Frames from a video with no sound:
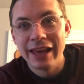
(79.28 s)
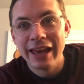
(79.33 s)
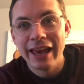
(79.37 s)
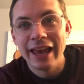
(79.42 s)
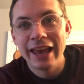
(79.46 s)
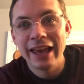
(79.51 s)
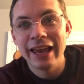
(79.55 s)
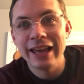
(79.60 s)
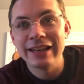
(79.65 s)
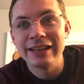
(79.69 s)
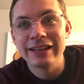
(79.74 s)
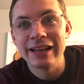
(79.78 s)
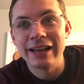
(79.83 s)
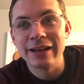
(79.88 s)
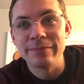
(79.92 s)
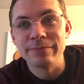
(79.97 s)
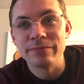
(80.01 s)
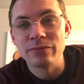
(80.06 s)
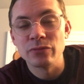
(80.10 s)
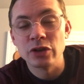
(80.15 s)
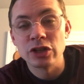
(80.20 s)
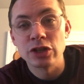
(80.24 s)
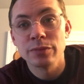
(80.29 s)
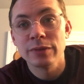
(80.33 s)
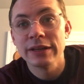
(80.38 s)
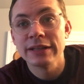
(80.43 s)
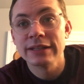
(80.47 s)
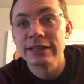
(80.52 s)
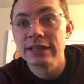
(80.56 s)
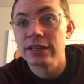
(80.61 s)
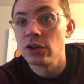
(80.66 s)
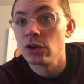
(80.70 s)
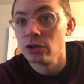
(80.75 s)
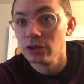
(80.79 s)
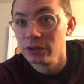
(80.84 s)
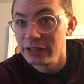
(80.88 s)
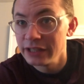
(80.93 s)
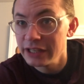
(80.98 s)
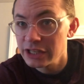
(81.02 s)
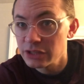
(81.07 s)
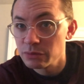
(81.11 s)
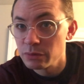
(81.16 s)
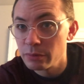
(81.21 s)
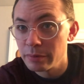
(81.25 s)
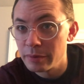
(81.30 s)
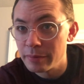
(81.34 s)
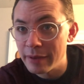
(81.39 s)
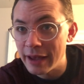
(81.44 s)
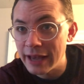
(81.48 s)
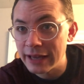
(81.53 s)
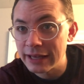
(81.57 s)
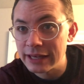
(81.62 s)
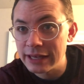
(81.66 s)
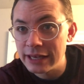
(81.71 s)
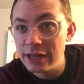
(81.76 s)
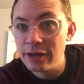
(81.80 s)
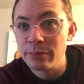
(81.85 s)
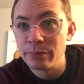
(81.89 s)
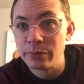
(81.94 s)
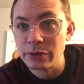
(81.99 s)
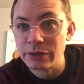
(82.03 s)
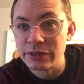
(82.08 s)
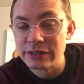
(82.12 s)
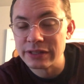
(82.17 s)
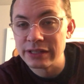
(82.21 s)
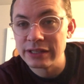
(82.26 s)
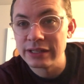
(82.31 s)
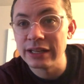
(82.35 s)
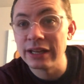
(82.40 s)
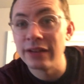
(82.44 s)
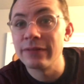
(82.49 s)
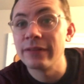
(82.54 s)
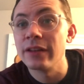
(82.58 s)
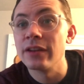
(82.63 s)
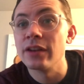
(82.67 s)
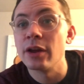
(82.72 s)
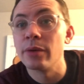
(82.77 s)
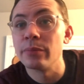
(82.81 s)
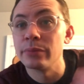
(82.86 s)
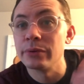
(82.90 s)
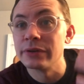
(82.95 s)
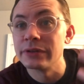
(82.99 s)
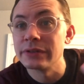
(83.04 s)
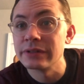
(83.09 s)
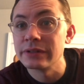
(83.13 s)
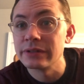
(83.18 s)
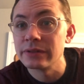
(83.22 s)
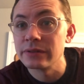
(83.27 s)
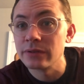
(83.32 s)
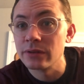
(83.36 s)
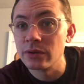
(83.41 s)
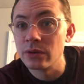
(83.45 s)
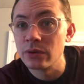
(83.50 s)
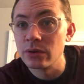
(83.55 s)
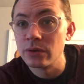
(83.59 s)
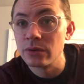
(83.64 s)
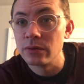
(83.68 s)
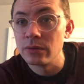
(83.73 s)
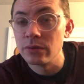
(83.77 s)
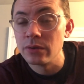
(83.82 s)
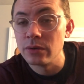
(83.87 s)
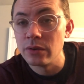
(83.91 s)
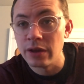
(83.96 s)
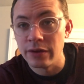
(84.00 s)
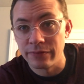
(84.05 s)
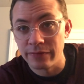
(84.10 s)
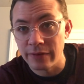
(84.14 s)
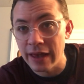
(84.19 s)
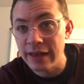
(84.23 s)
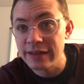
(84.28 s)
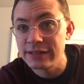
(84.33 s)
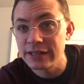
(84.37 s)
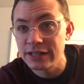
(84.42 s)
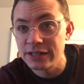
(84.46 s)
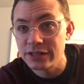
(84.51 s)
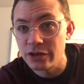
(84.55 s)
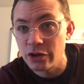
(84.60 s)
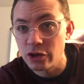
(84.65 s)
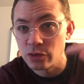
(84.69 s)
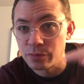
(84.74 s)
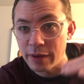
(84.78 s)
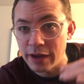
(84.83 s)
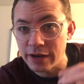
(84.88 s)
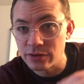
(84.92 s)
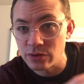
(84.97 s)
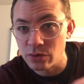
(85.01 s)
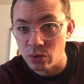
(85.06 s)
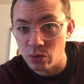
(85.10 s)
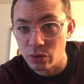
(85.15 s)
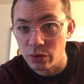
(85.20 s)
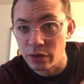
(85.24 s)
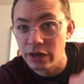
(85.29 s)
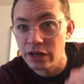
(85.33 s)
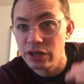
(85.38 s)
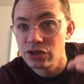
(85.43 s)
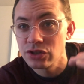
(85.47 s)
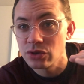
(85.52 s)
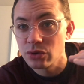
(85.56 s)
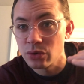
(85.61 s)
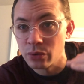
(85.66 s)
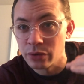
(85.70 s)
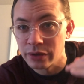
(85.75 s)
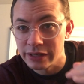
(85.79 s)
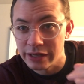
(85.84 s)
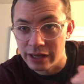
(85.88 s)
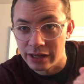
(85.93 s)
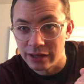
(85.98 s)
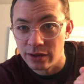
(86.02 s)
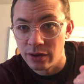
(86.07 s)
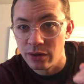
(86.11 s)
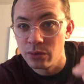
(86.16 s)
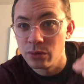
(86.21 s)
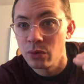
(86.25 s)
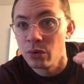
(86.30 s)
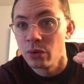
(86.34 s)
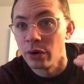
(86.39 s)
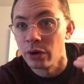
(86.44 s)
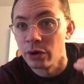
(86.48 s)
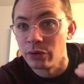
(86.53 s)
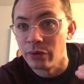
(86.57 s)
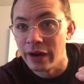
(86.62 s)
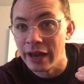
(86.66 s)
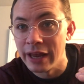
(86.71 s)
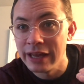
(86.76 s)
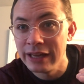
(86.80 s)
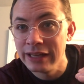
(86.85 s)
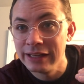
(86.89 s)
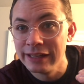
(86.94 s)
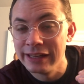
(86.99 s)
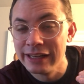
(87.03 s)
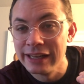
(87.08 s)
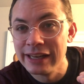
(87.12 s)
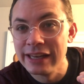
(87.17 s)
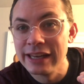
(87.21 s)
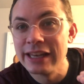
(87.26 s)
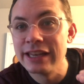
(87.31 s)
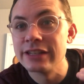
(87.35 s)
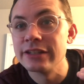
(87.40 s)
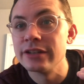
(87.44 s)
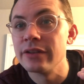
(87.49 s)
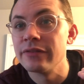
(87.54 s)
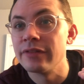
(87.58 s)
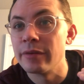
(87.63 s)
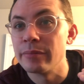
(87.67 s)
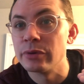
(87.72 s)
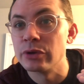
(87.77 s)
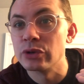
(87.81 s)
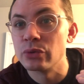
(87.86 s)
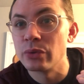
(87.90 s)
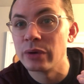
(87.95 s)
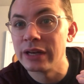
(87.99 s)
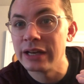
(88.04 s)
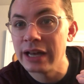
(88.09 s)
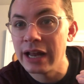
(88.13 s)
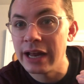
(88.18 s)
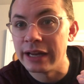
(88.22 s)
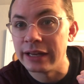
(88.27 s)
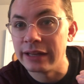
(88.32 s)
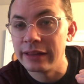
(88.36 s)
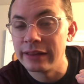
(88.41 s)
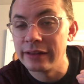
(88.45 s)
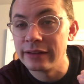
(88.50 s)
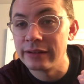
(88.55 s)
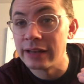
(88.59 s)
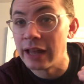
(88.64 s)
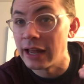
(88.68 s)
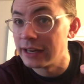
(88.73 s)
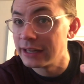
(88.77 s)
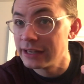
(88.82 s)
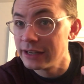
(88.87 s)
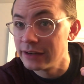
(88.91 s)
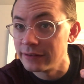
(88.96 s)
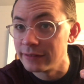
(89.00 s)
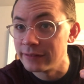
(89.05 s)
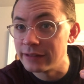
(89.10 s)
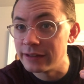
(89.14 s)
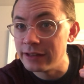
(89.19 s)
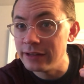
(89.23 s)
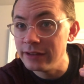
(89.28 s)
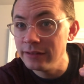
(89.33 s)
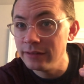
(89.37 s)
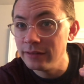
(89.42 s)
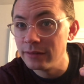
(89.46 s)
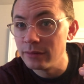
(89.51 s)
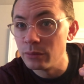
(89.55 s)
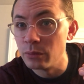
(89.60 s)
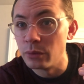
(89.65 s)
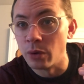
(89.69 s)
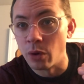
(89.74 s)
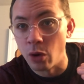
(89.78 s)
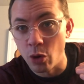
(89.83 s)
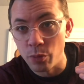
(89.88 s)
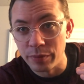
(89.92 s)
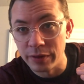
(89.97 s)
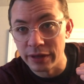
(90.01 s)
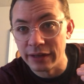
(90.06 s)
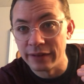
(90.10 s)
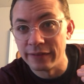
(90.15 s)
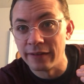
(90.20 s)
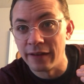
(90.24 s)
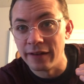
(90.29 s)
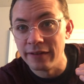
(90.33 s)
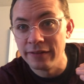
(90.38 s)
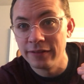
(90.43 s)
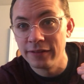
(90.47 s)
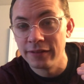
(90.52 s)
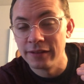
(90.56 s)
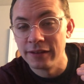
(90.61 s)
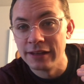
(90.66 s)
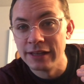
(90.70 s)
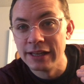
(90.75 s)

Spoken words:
And which means the earliest we'll be back in person if the numbers... if Essex goes back to orange or yellow or gray, is November 29th. Not a guarantee. We're hoping it does.